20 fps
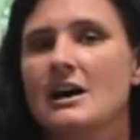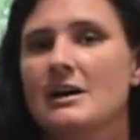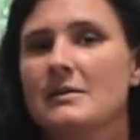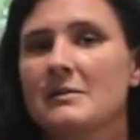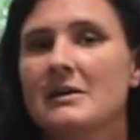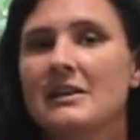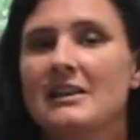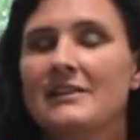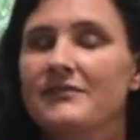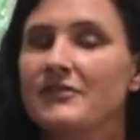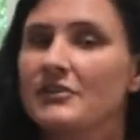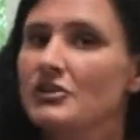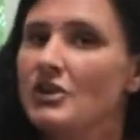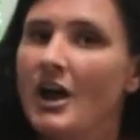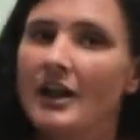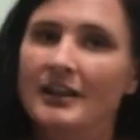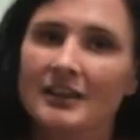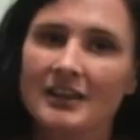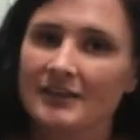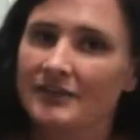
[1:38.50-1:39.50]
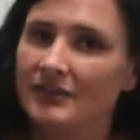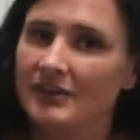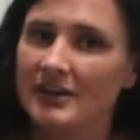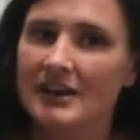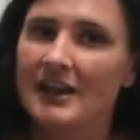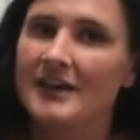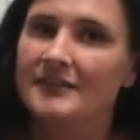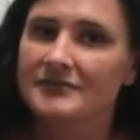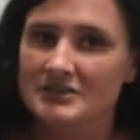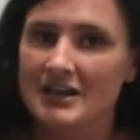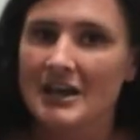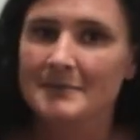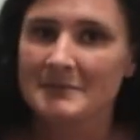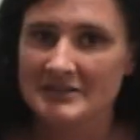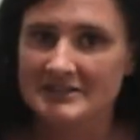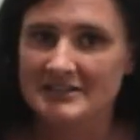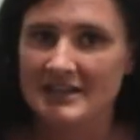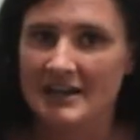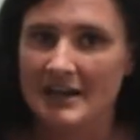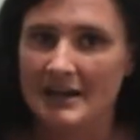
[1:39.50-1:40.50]
And if they're not given enough
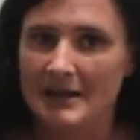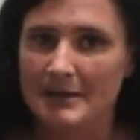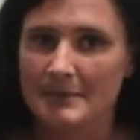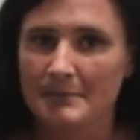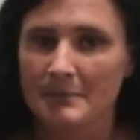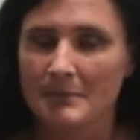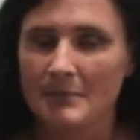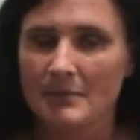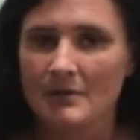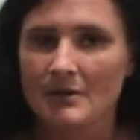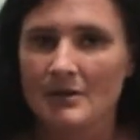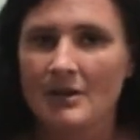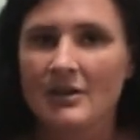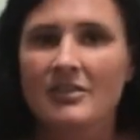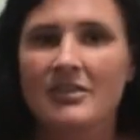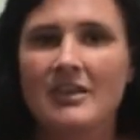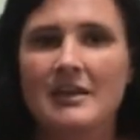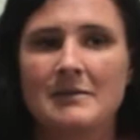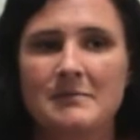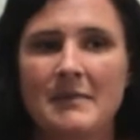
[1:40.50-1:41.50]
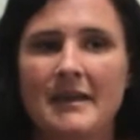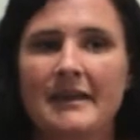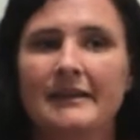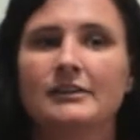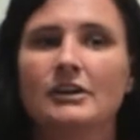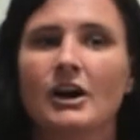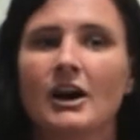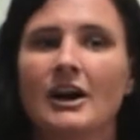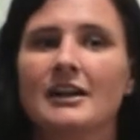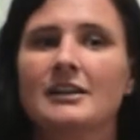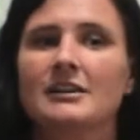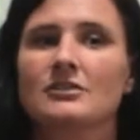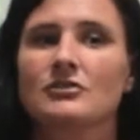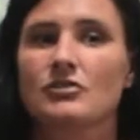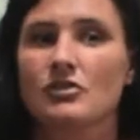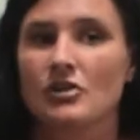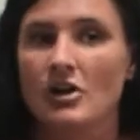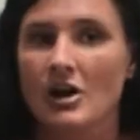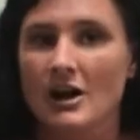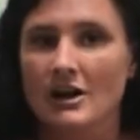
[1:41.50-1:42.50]
tummy time, they may not
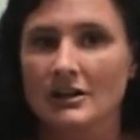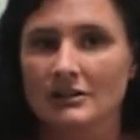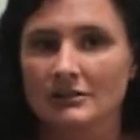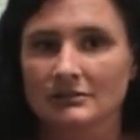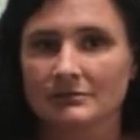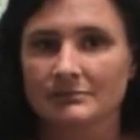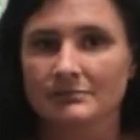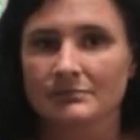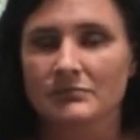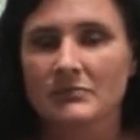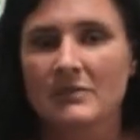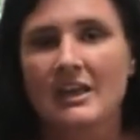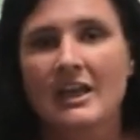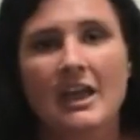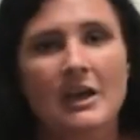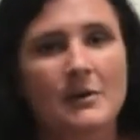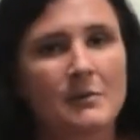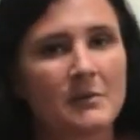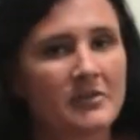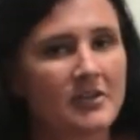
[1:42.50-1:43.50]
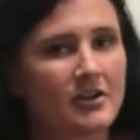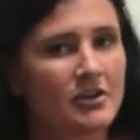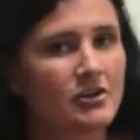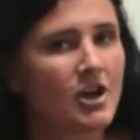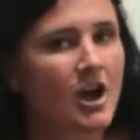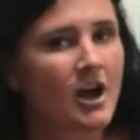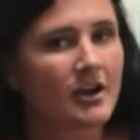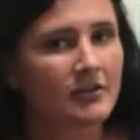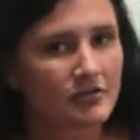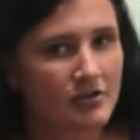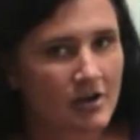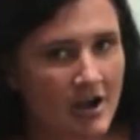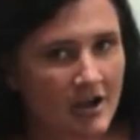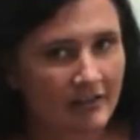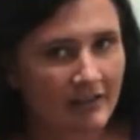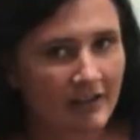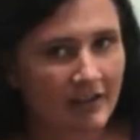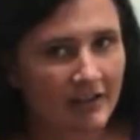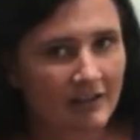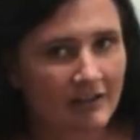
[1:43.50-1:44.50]
crawl. And when they're not
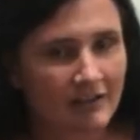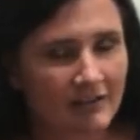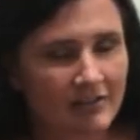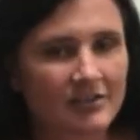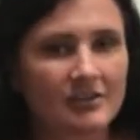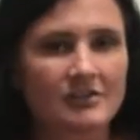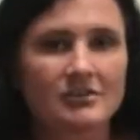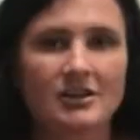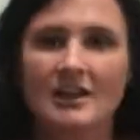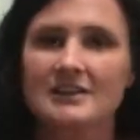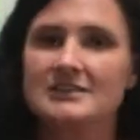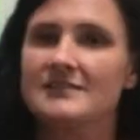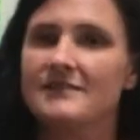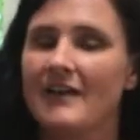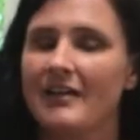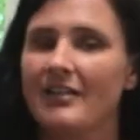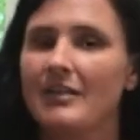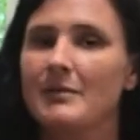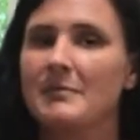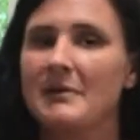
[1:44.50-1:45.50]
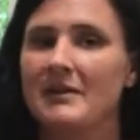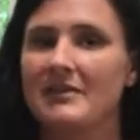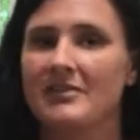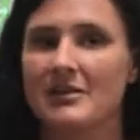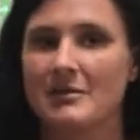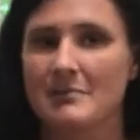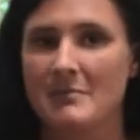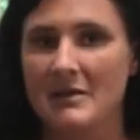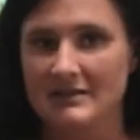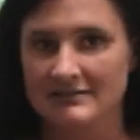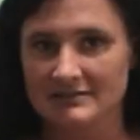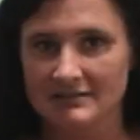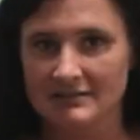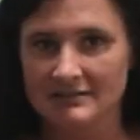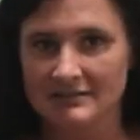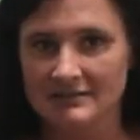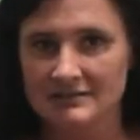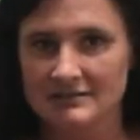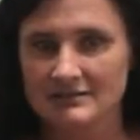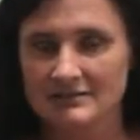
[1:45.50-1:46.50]
crawling, they're not developing their
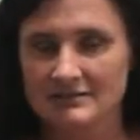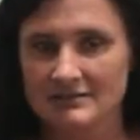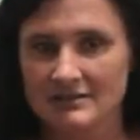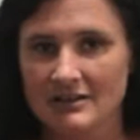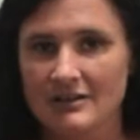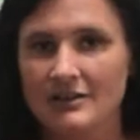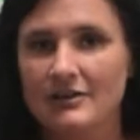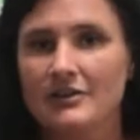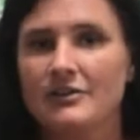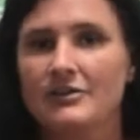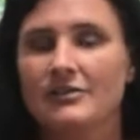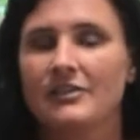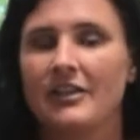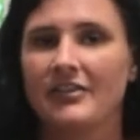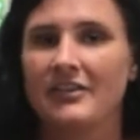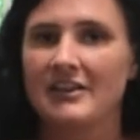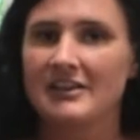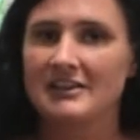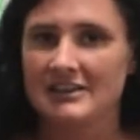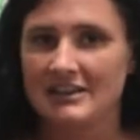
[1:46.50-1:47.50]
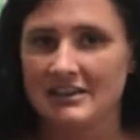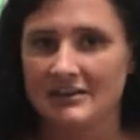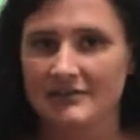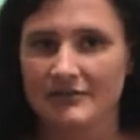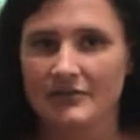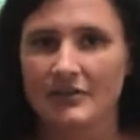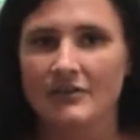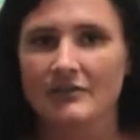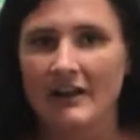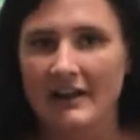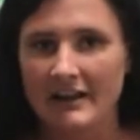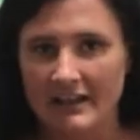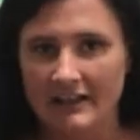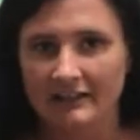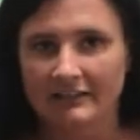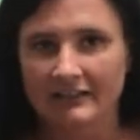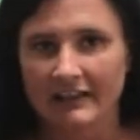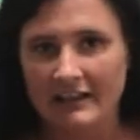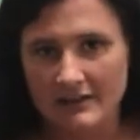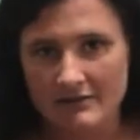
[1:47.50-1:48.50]
muscles that they need for
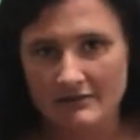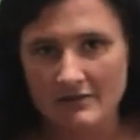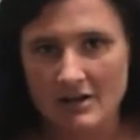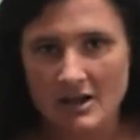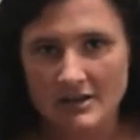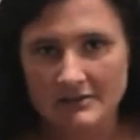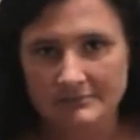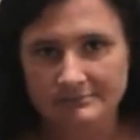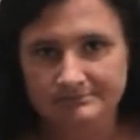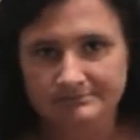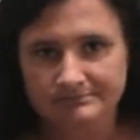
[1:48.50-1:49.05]
writing later on.